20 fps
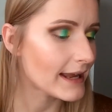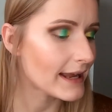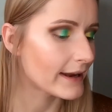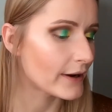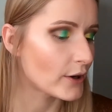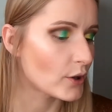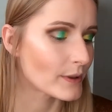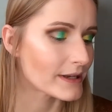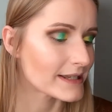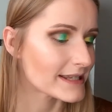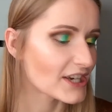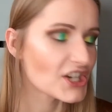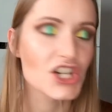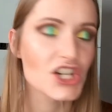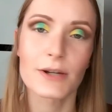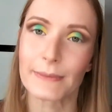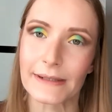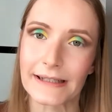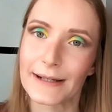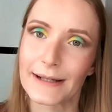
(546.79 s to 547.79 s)
I always had
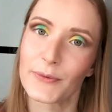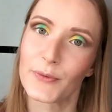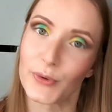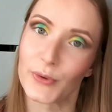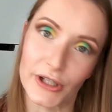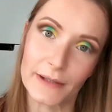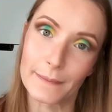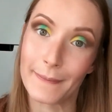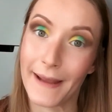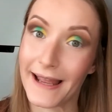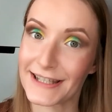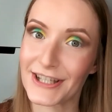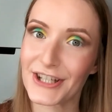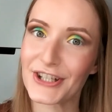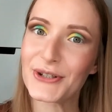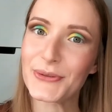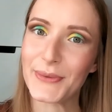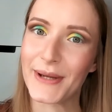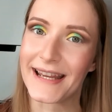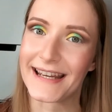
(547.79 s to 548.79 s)
shimmer that worked
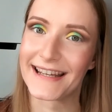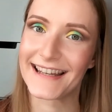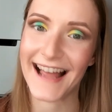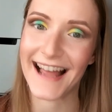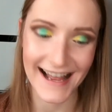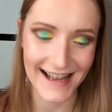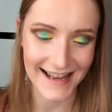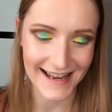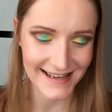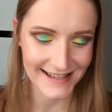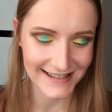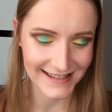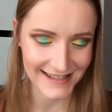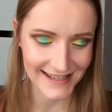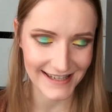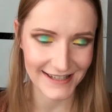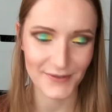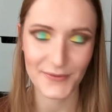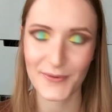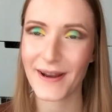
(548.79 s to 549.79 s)
better when I
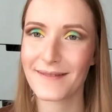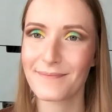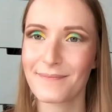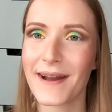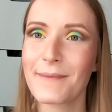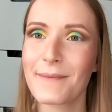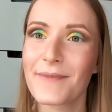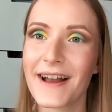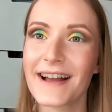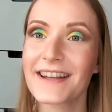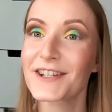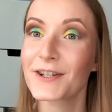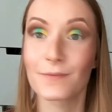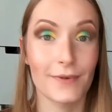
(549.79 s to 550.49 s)
did wet my brush,